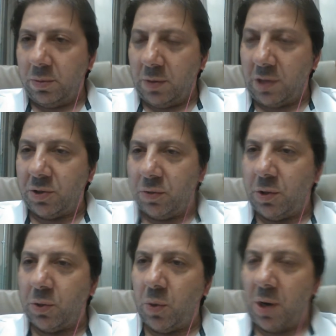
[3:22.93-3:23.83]
That's the
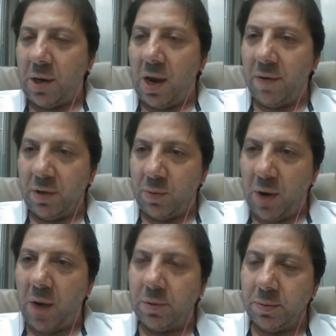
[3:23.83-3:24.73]
reason why you're having the
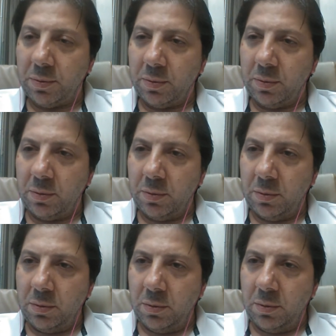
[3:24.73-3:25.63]
problem."
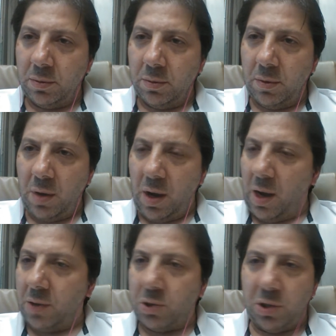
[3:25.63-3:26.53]

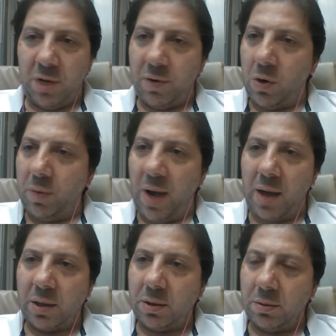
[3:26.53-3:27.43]
And she never called
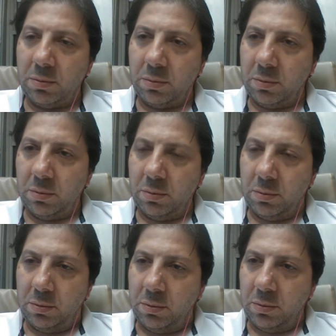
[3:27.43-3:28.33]
back.
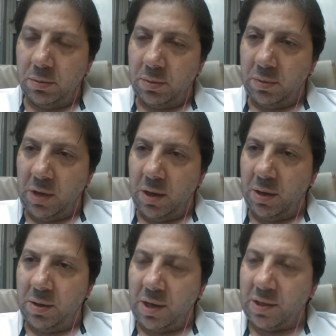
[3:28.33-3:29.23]

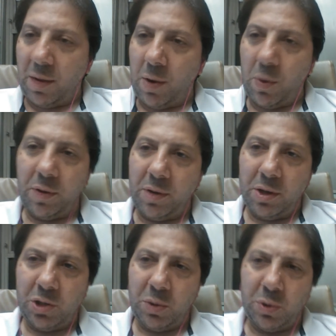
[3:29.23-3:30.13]
The next time I went
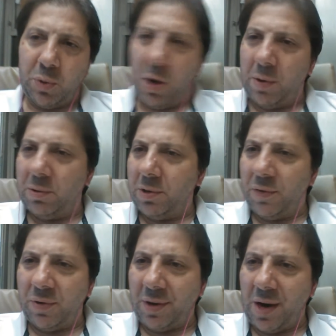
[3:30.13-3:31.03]
there, she was wearing
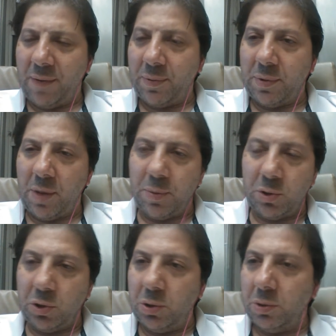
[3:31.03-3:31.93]
different type of
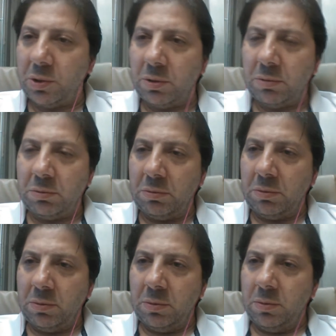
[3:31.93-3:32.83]
shoes.
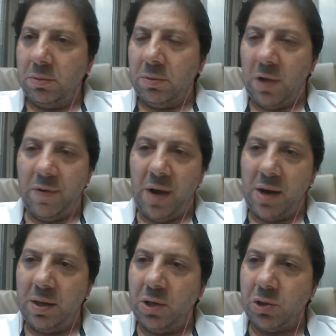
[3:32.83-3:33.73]
Never
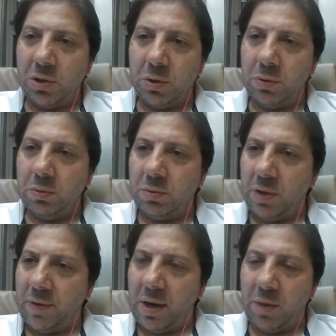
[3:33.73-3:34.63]
had an issue,
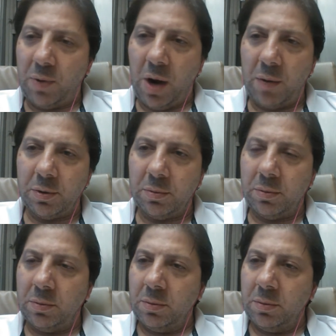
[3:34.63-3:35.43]
never had a problem.